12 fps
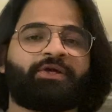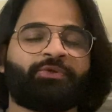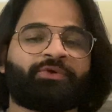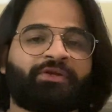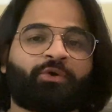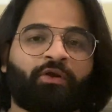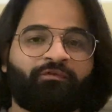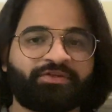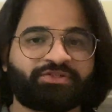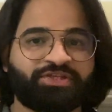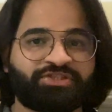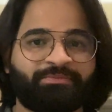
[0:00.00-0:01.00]
You can
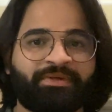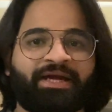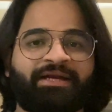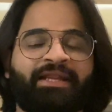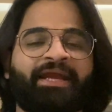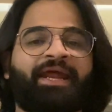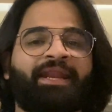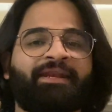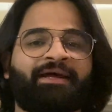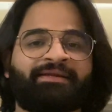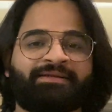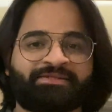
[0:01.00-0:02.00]
always reach me at LinkedIn
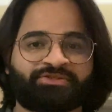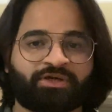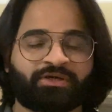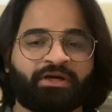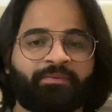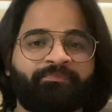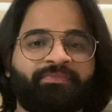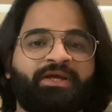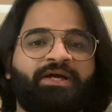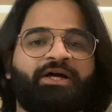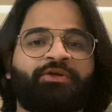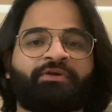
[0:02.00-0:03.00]
and Instagram.
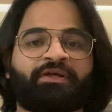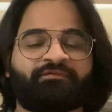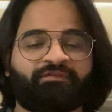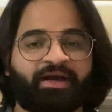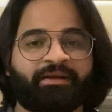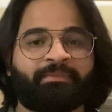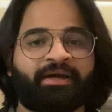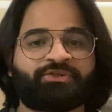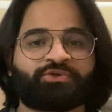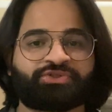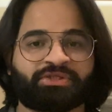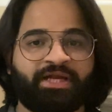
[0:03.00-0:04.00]
You can find my
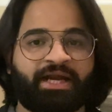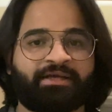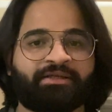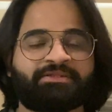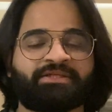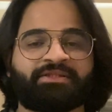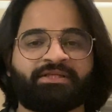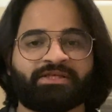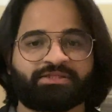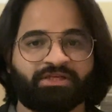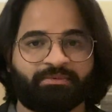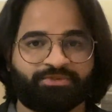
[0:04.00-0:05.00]
social handles in the
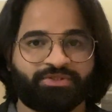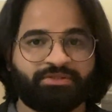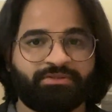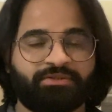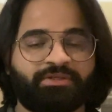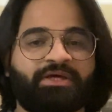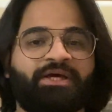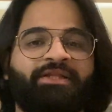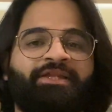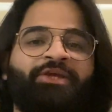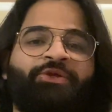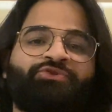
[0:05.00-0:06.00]
description.
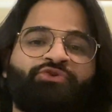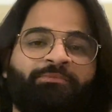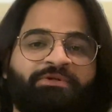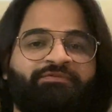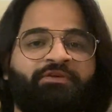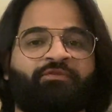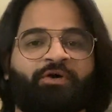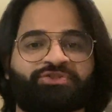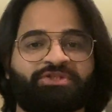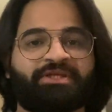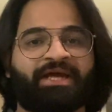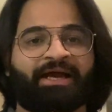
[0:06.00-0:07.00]
Thank you so much for
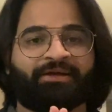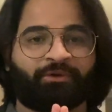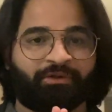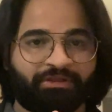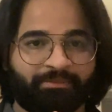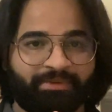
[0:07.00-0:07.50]
watching and all the